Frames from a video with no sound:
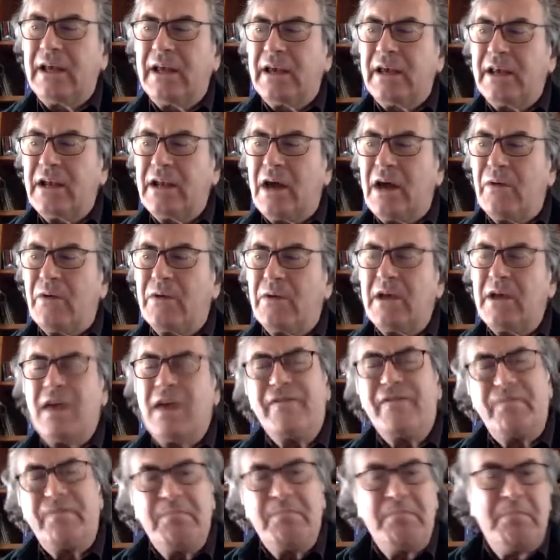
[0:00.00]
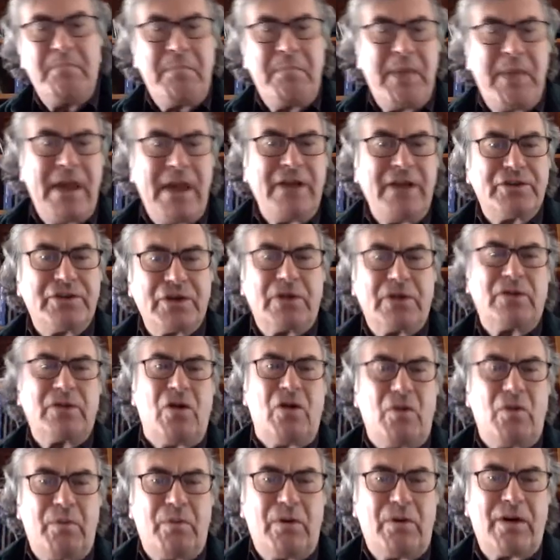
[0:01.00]
if major
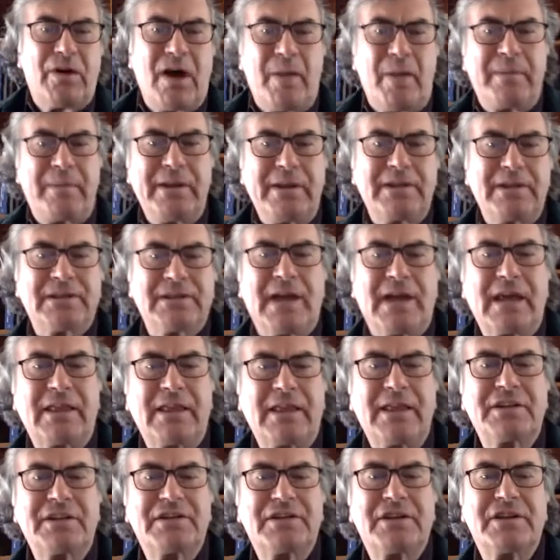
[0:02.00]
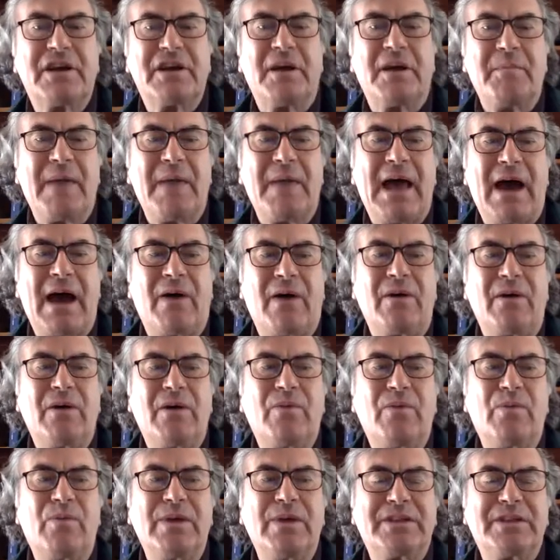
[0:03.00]
global companies like this come out
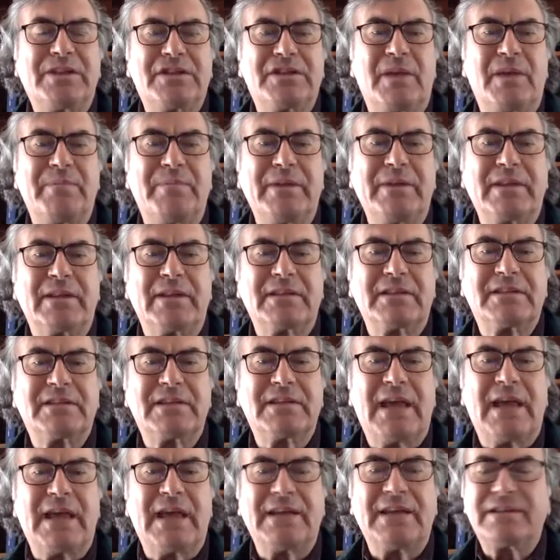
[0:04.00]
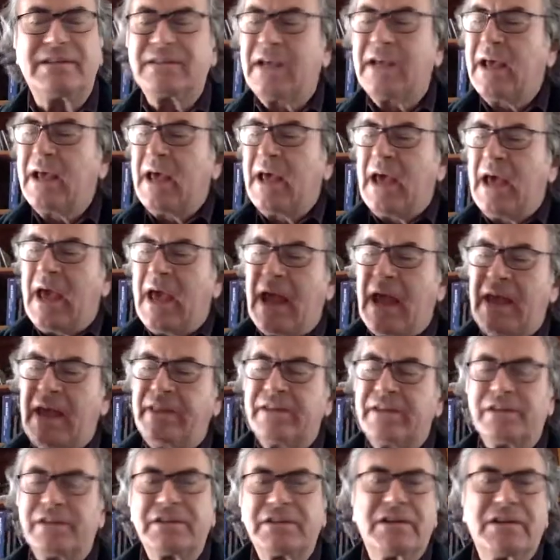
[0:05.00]
with something that says, hey,
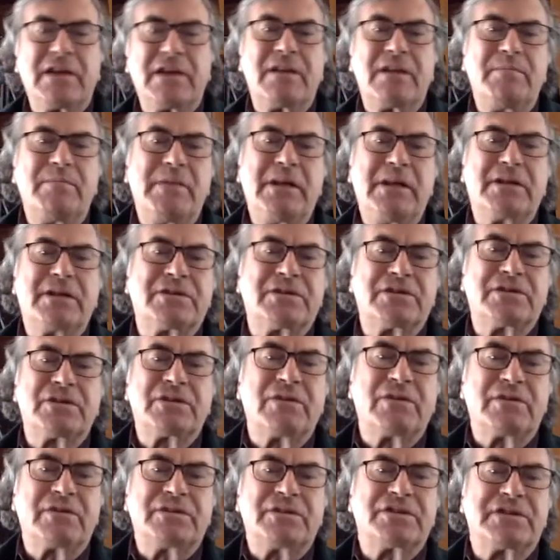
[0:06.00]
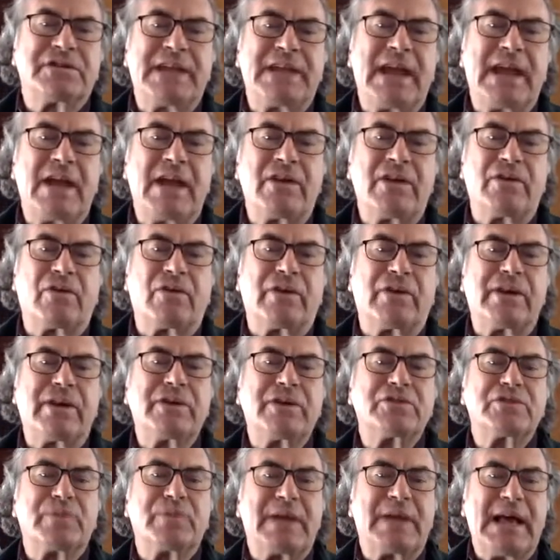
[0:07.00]
this is going to meet a certain standard, or
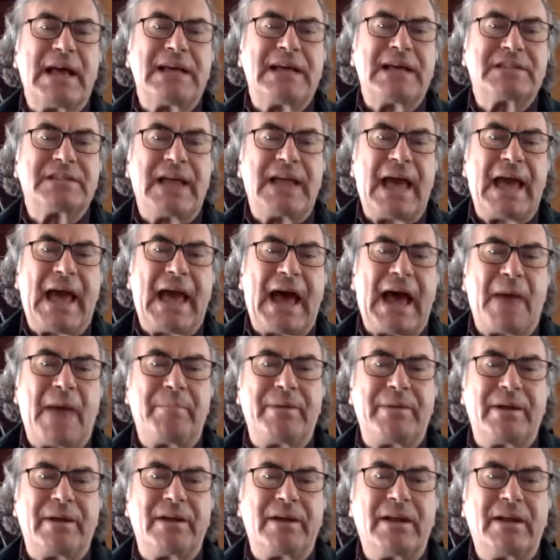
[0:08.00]
here's what has to happen.